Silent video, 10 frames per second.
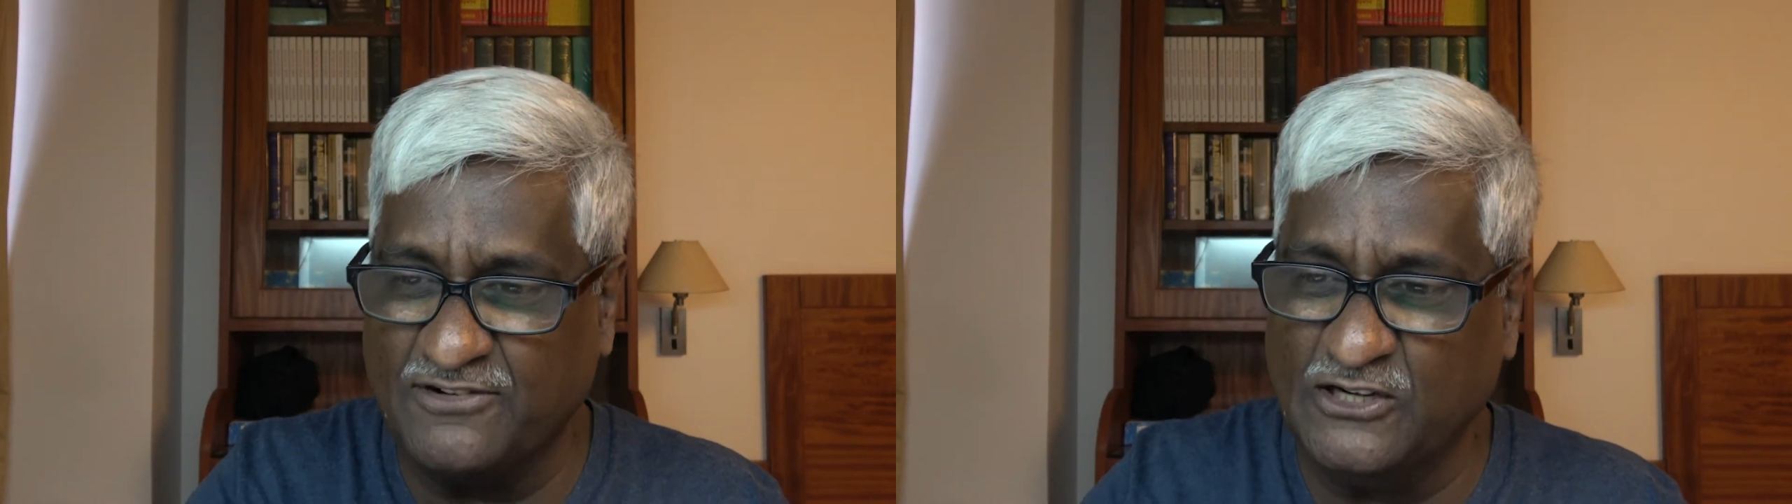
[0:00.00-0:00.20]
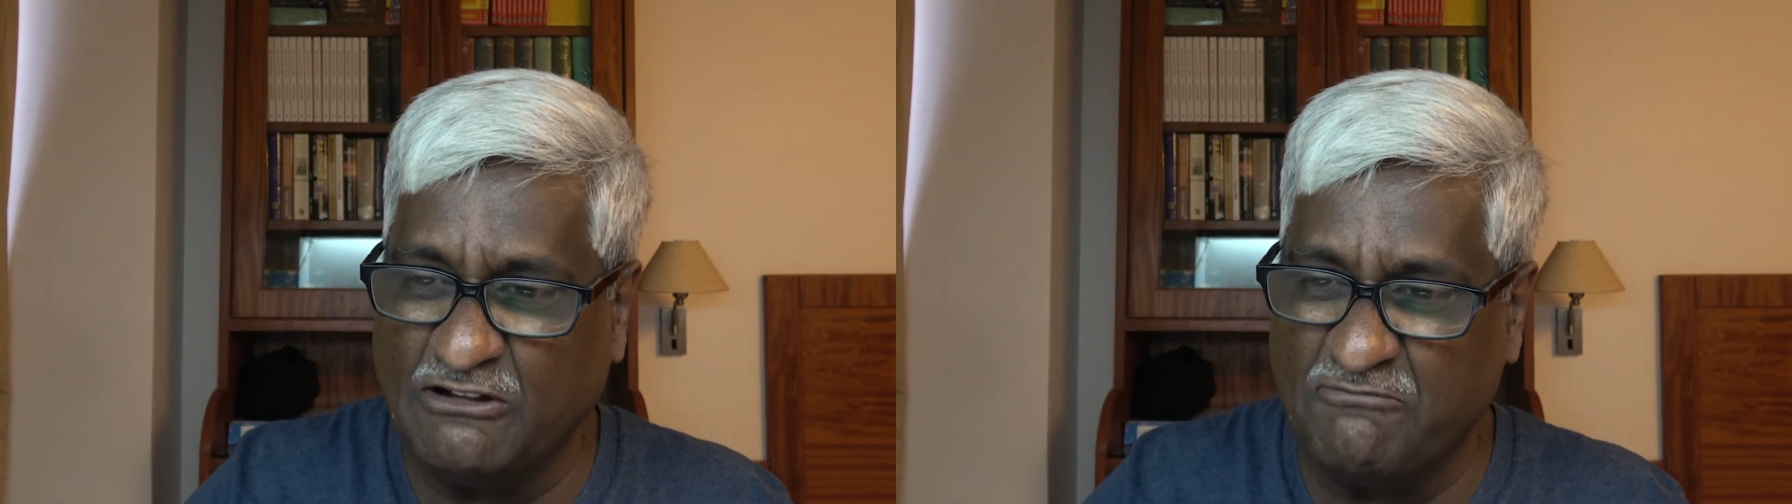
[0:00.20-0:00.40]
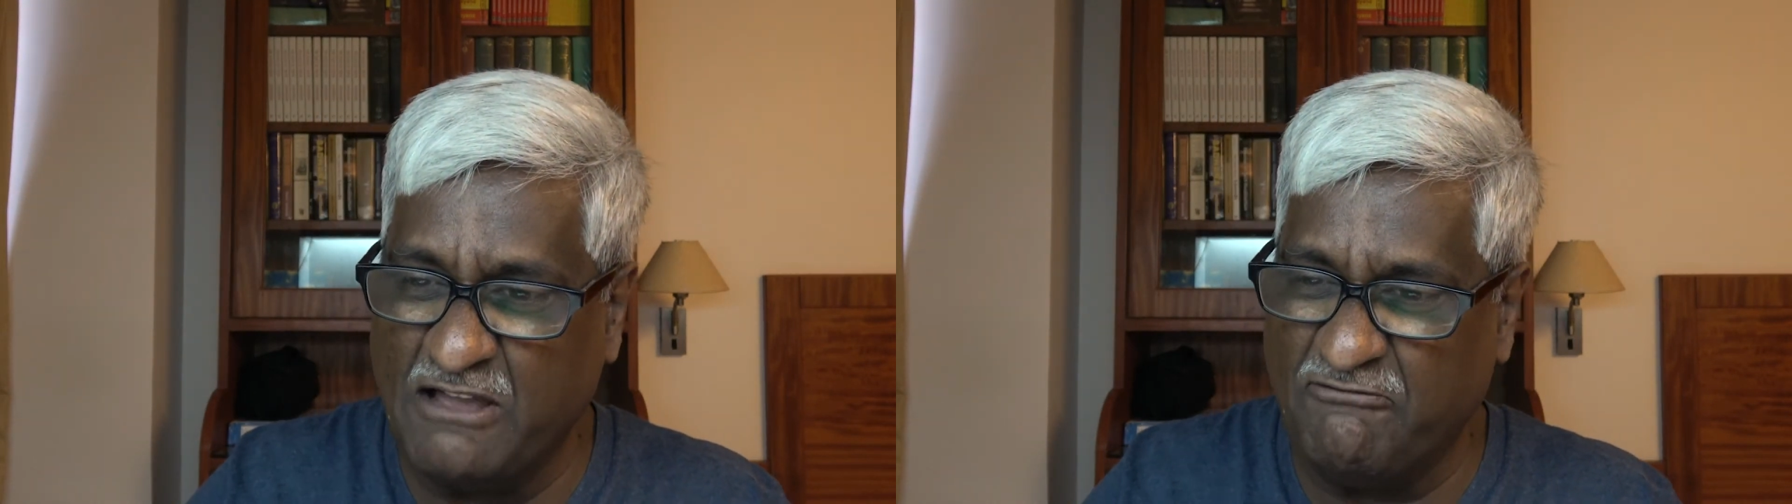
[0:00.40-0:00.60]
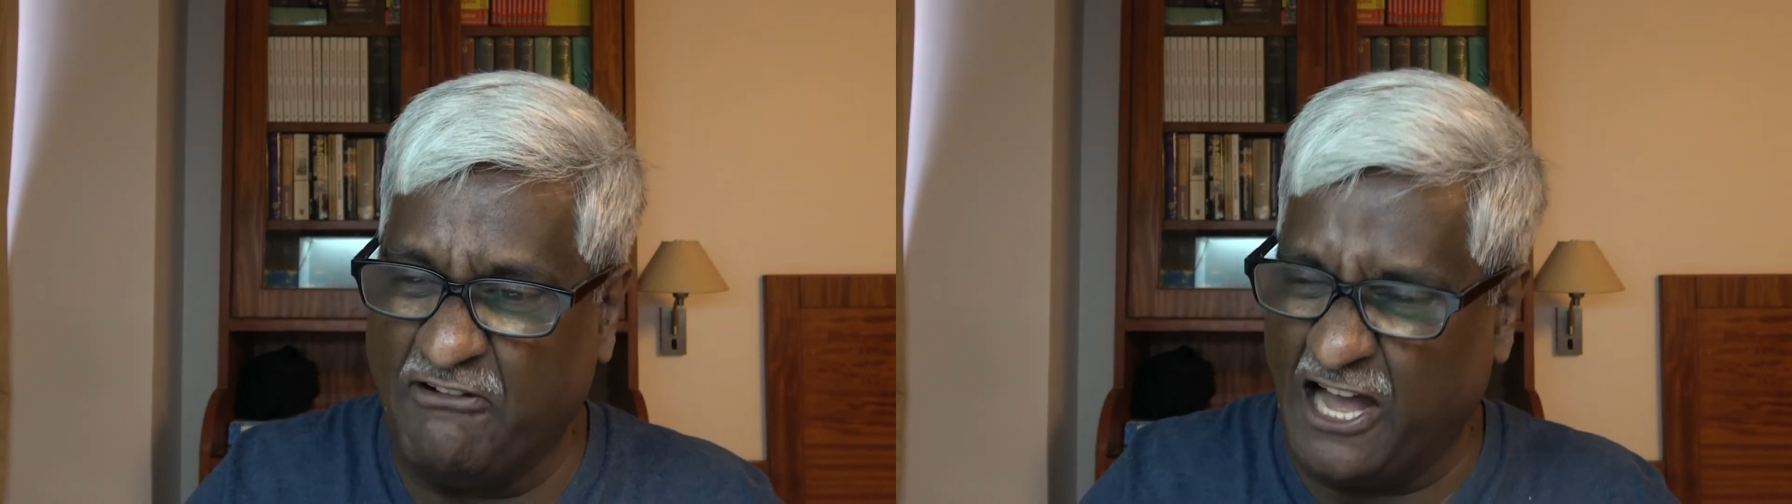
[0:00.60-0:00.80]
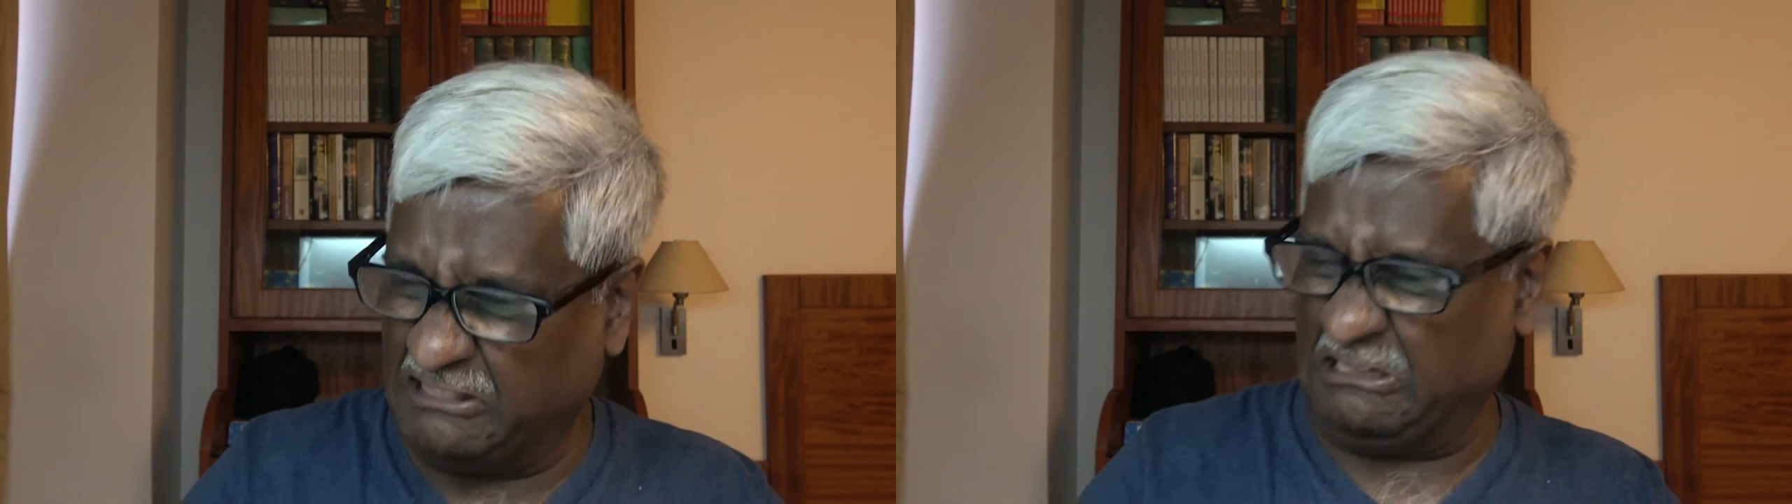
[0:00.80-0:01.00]
front of my
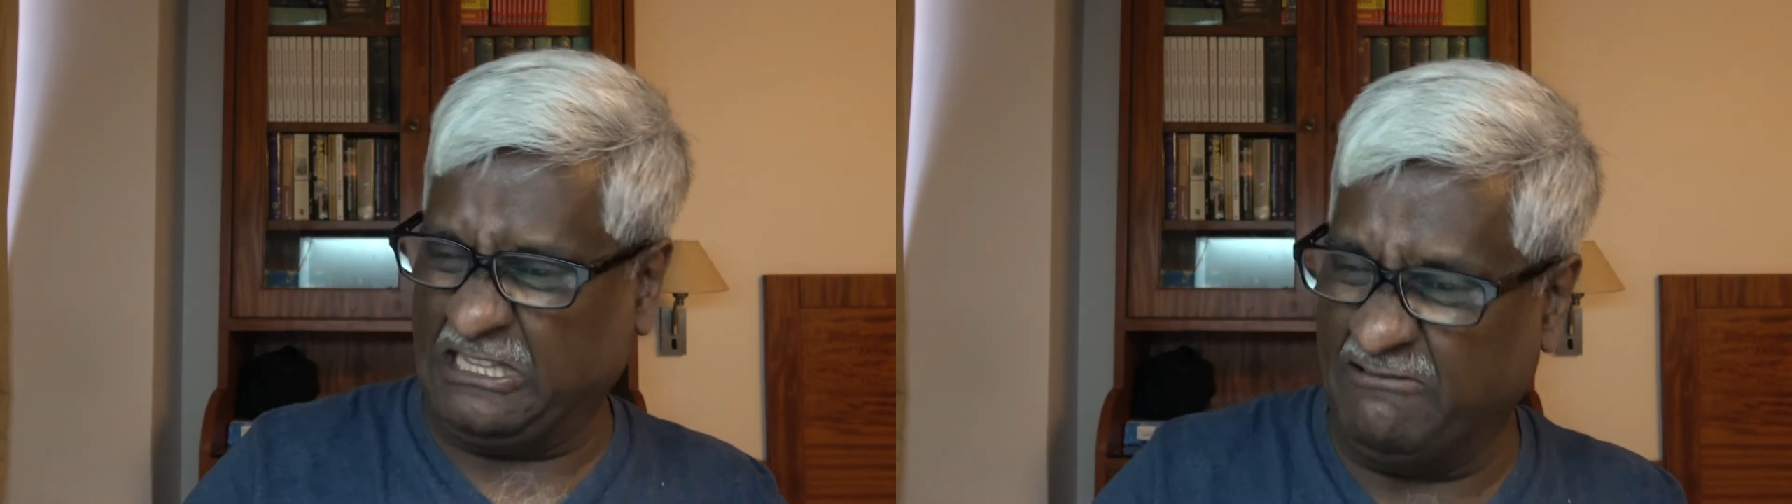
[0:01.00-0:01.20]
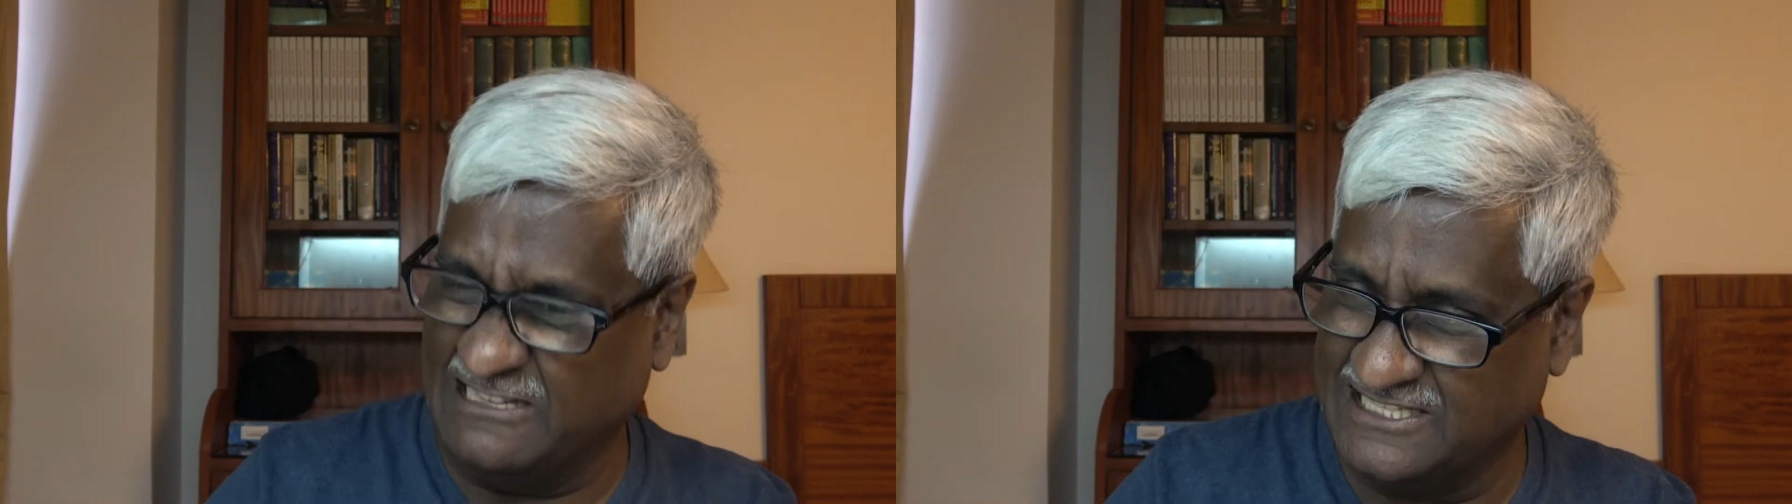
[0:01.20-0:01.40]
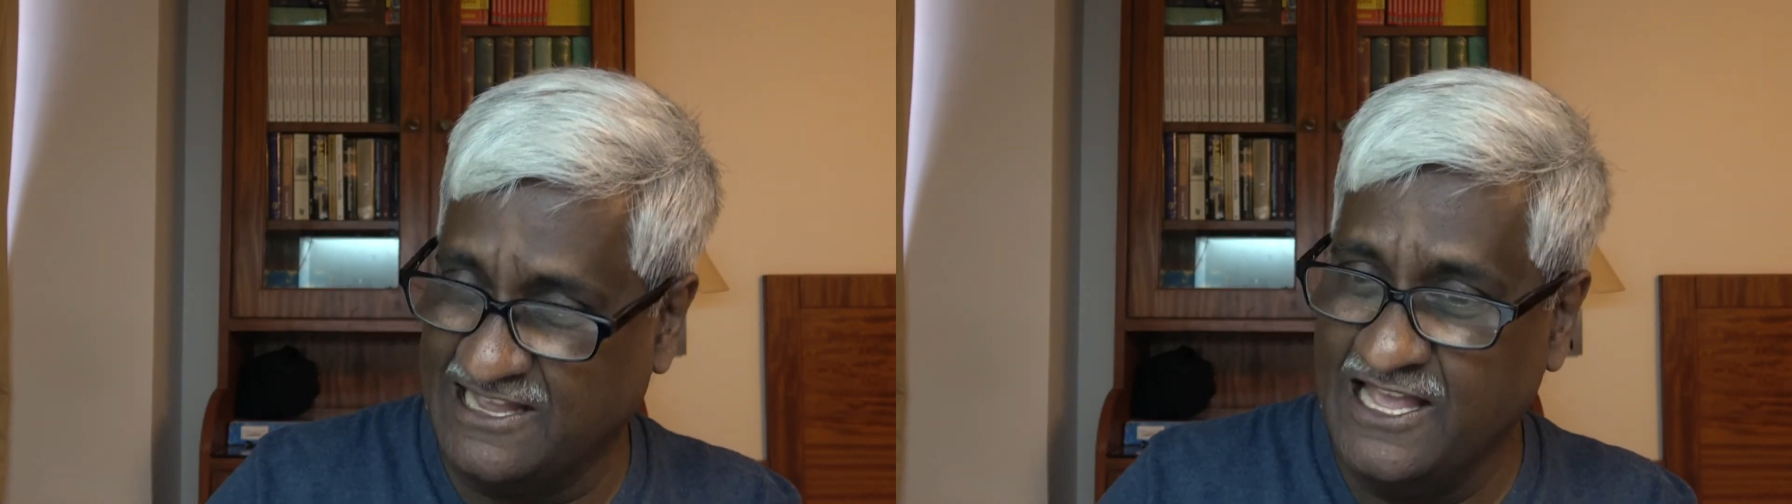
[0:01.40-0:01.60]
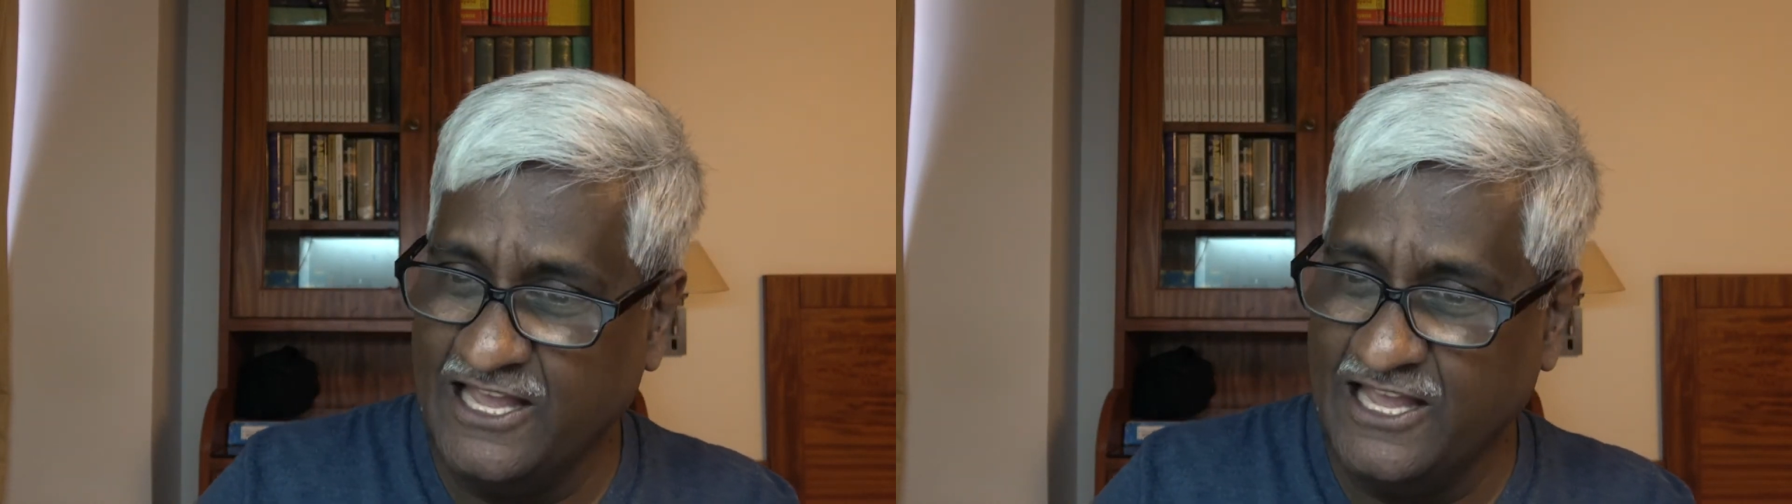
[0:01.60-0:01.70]
father, they will say.